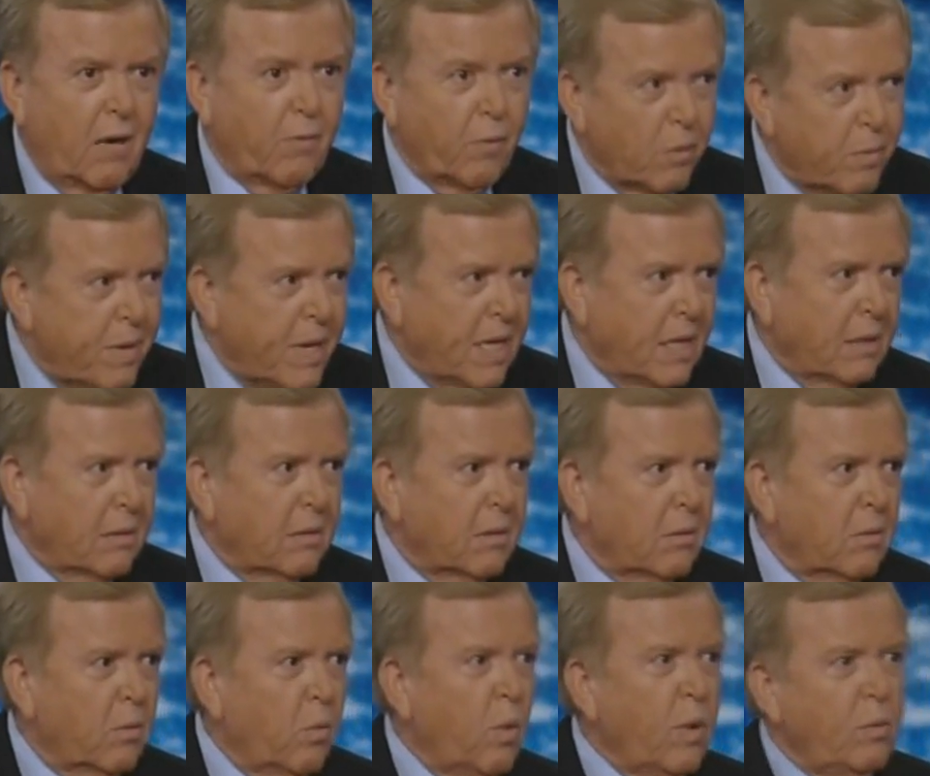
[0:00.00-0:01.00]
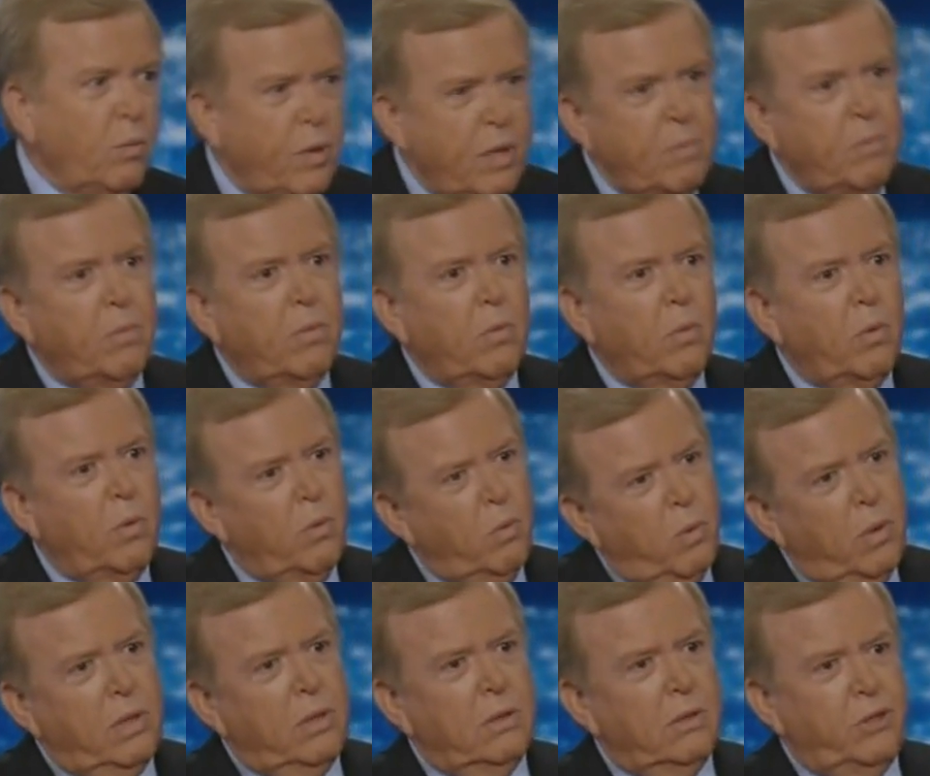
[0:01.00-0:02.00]
For me,
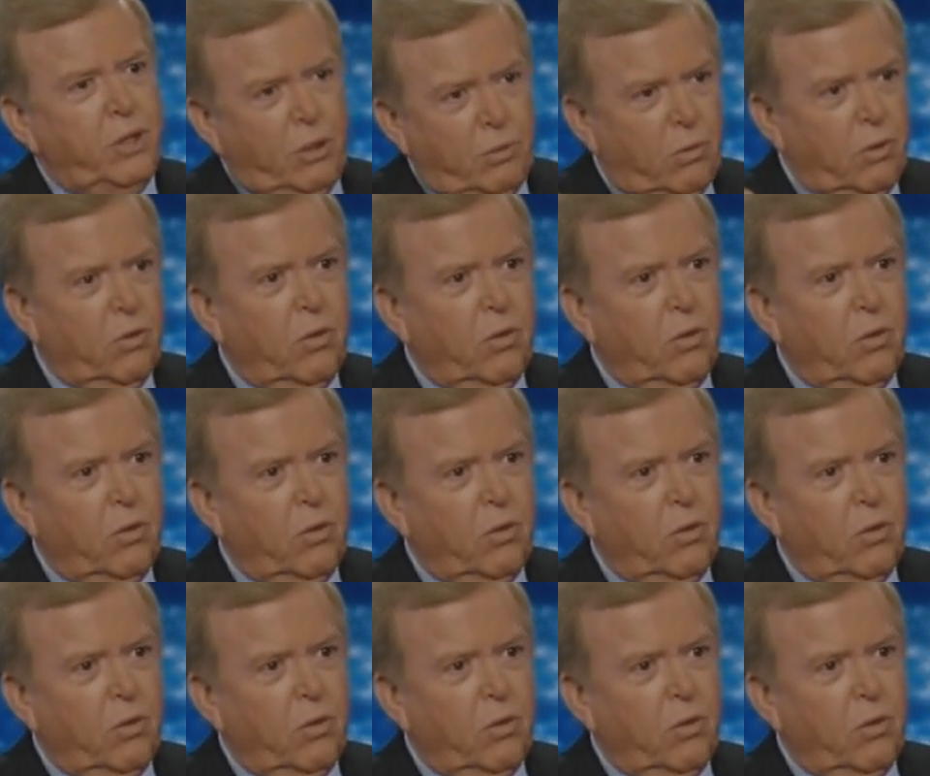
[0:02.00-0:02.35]
when General